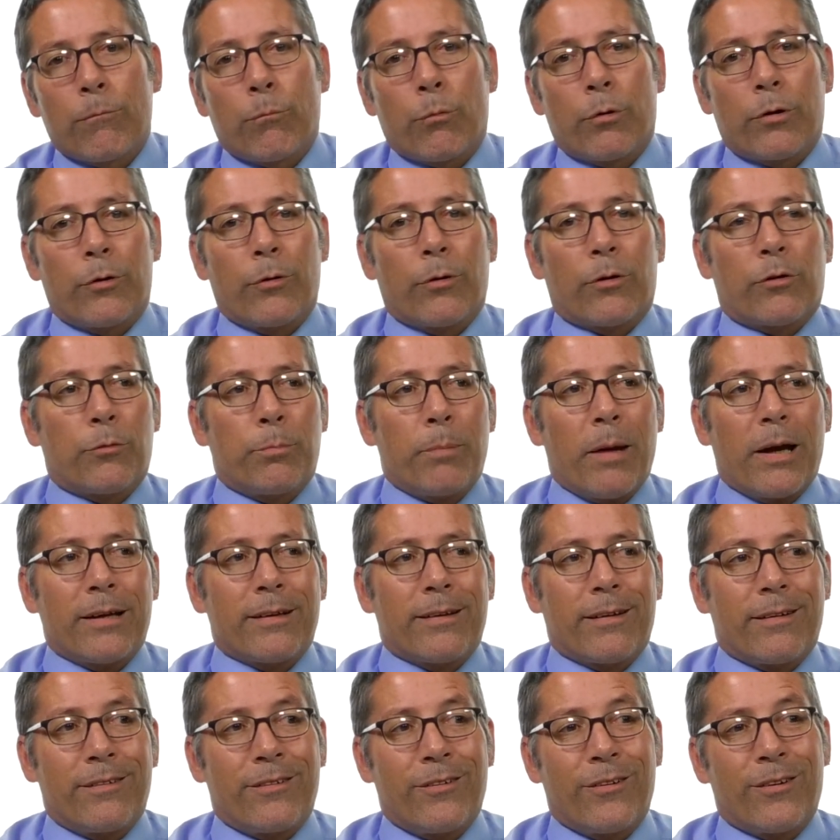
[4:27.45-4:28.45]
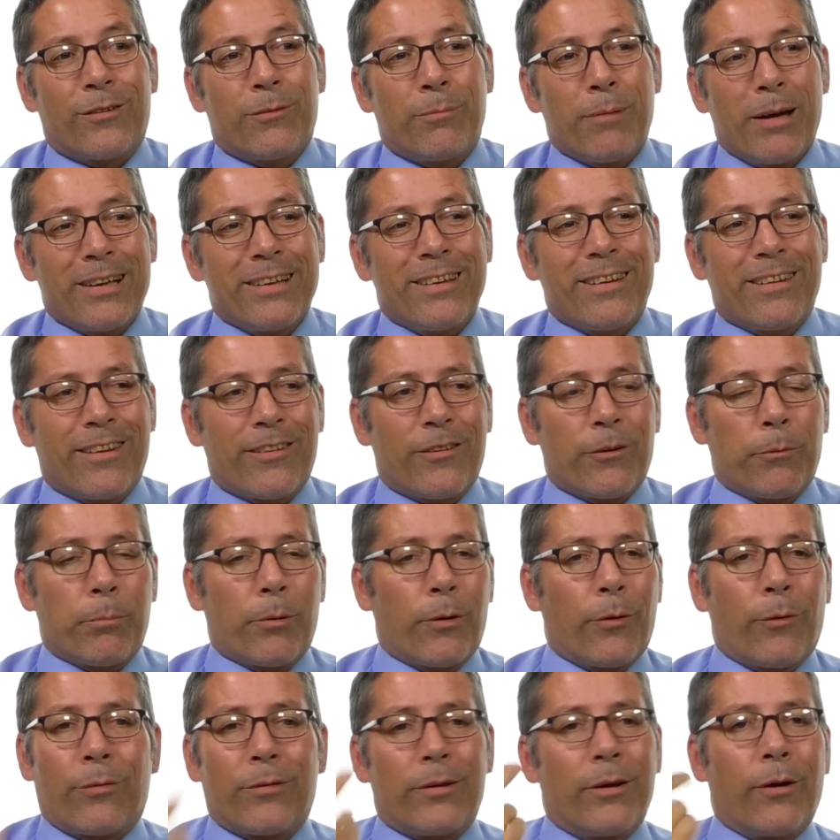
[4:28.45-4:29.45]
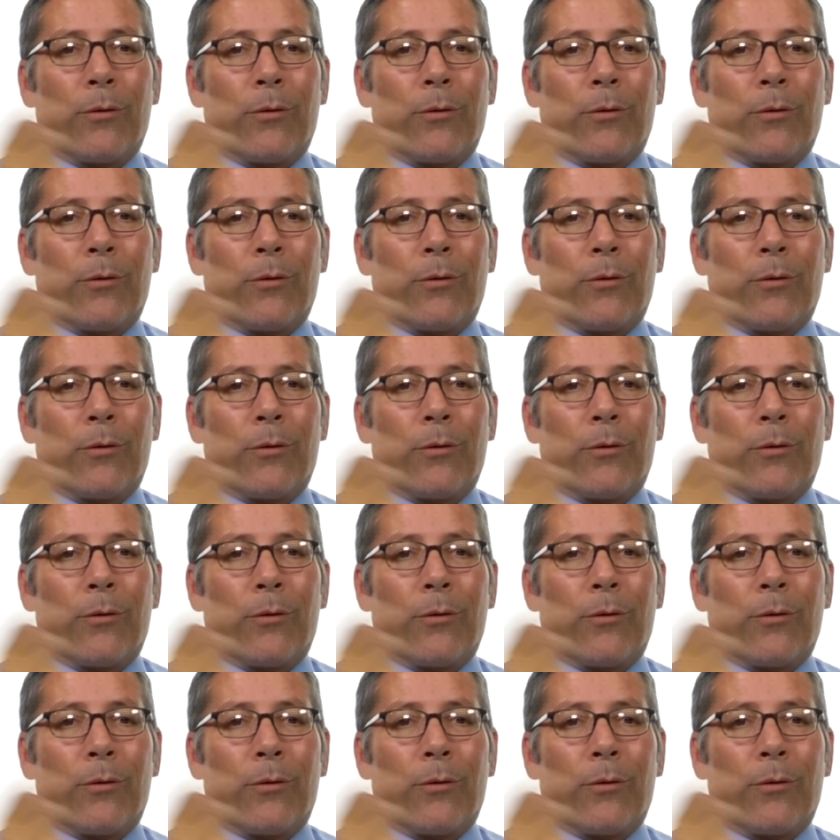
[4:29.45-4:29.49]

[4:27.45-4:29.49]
What are you expecting? You're expecting that they're both,